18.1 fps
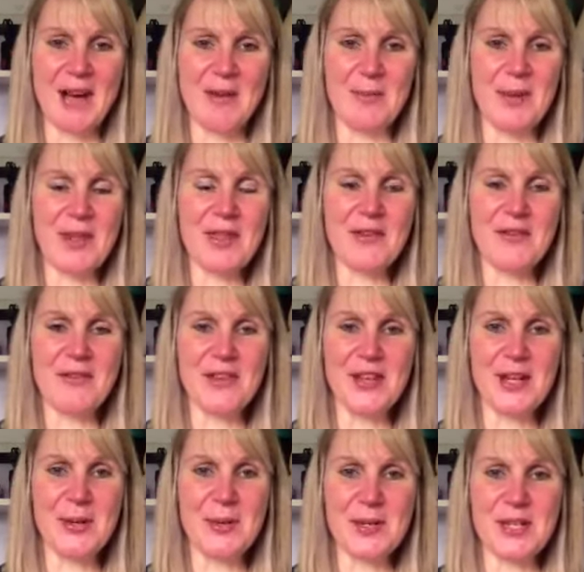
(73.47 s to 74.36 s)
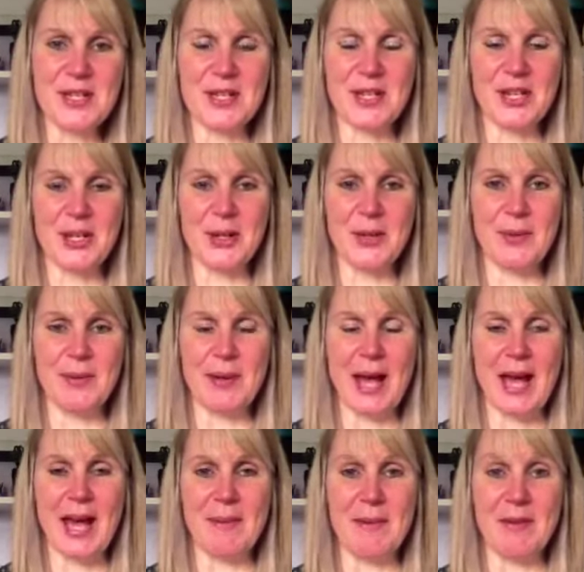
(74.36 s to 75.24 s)
with a view to
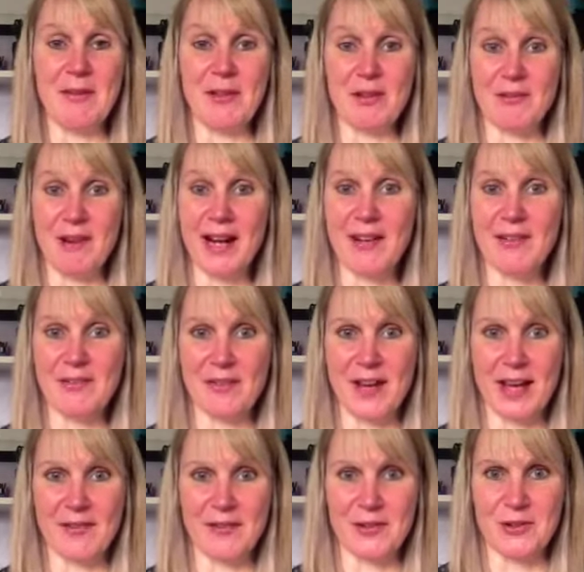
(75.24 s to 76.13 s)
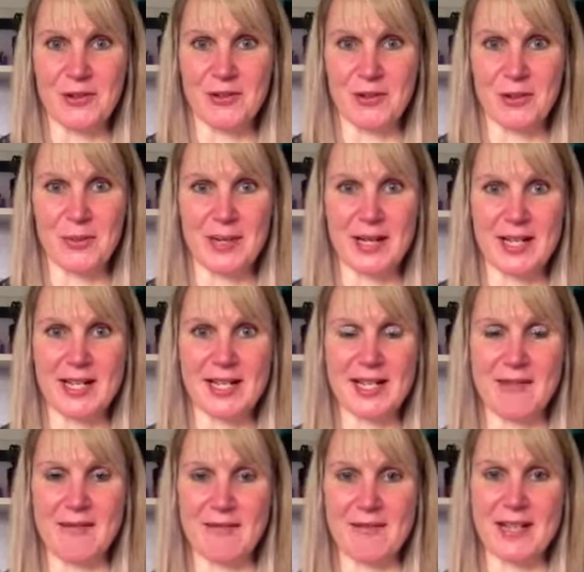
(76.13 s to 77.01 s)
if you write 500 words
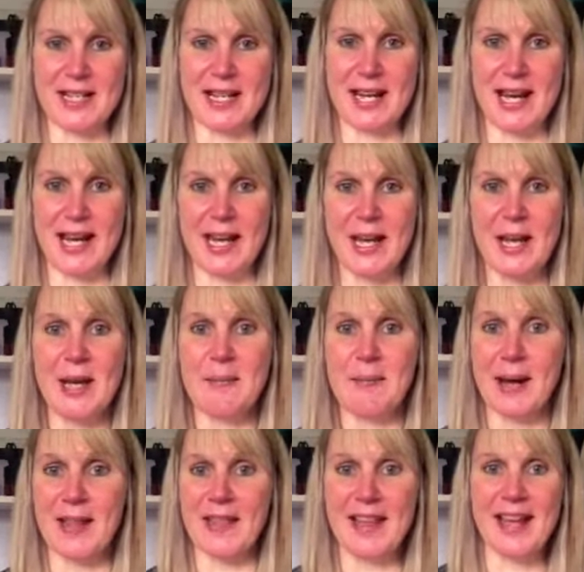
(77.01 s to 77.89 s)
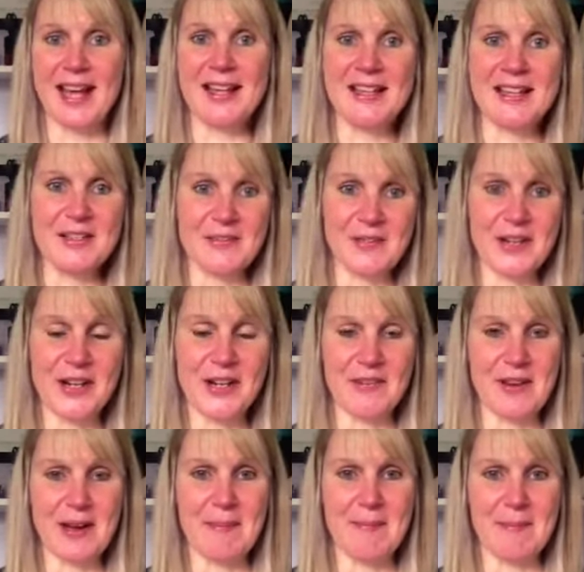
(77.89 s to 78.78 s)
every day, by the end of
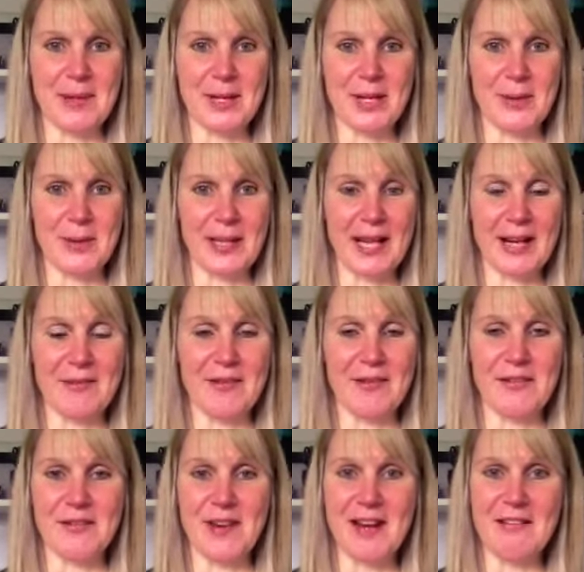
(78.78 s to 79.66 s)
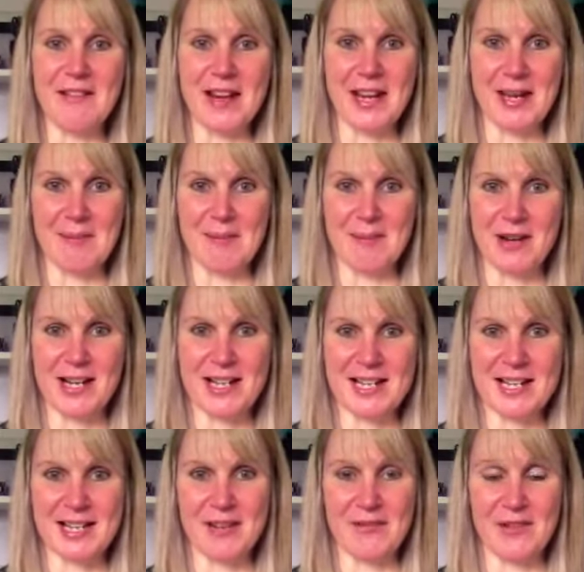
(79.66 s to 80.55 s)
November you will have a very
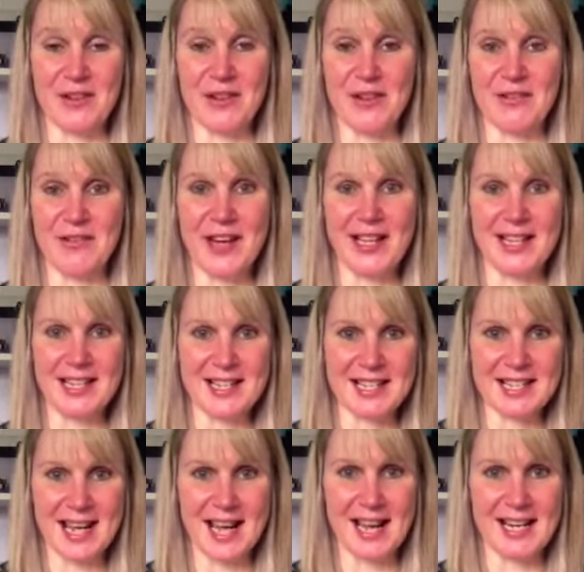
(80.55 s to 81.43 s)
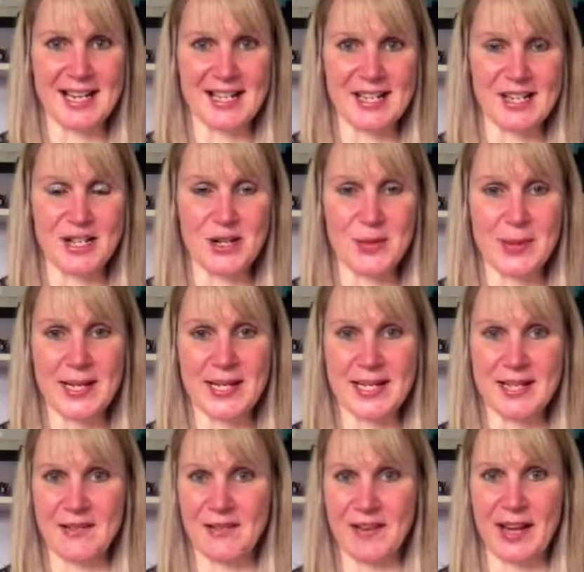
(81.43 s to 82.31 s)
impressive novella sized
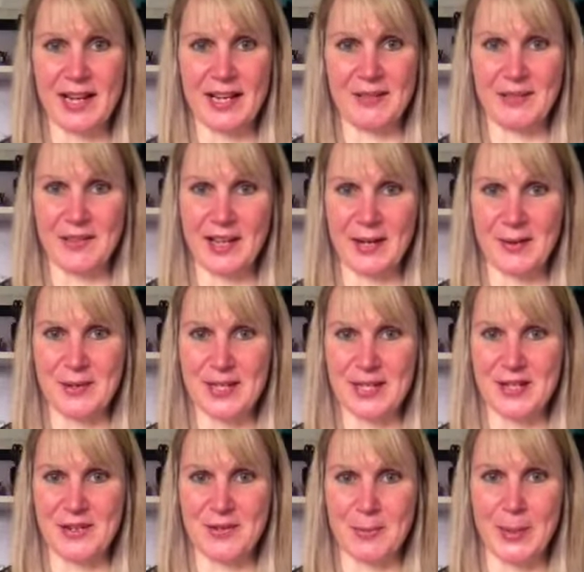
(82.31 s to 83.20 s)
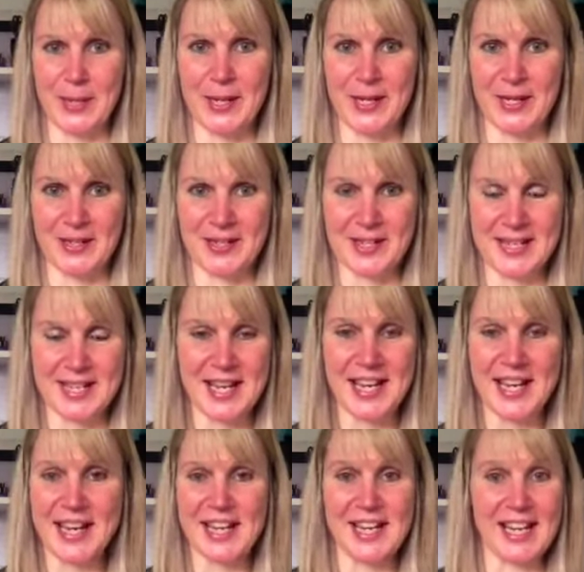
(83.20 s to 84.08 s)
25,000 words.
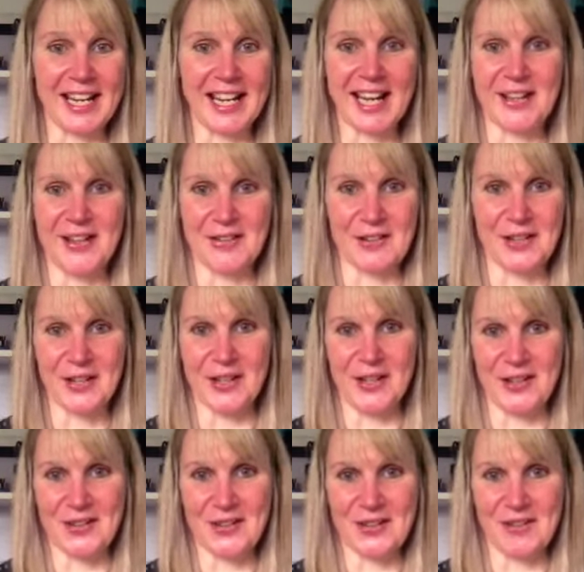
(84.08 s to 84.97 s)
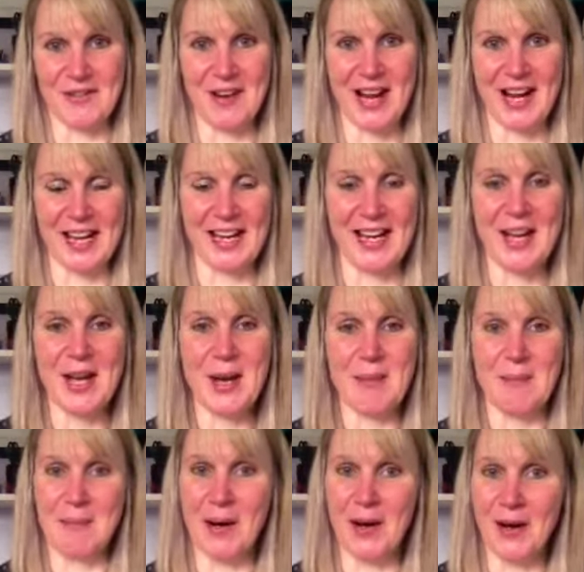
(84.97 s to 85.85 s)
You can of course write
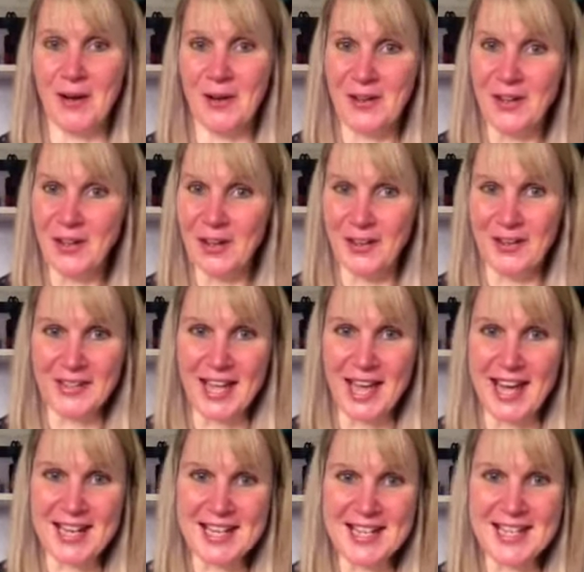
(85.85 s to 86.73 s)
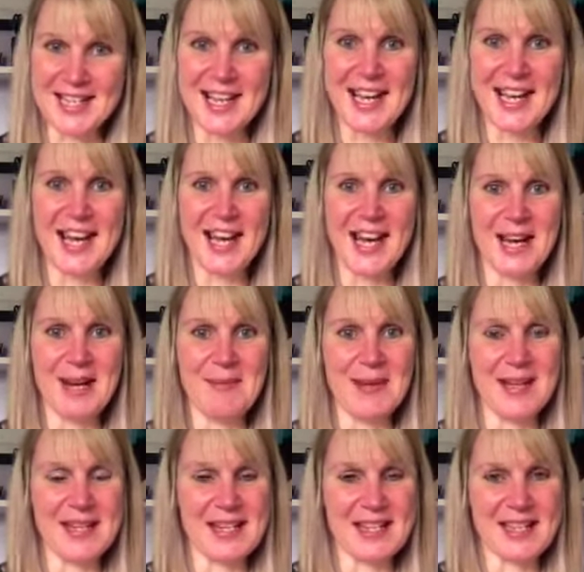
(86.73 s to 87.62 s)
more or less
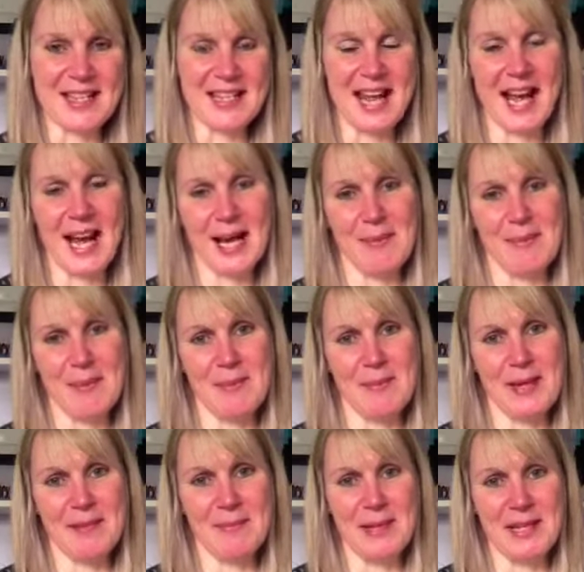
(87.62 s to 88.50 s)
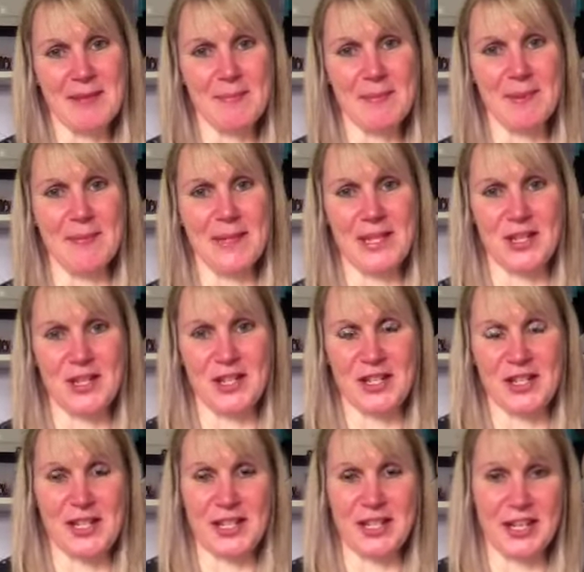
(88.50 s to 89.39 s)
as time permits you
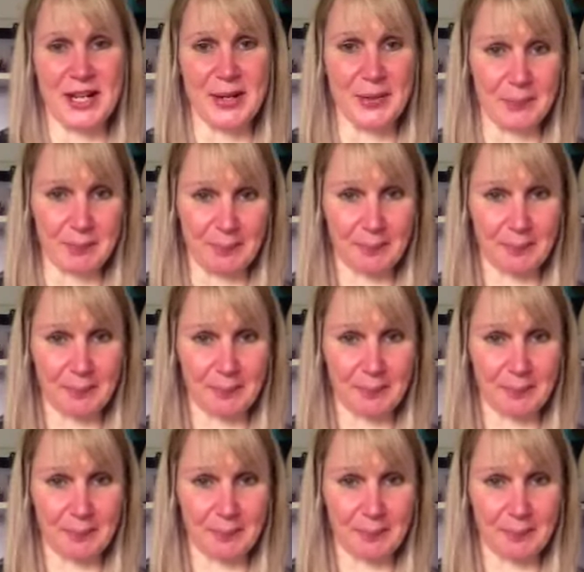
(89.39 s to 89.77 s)
to do.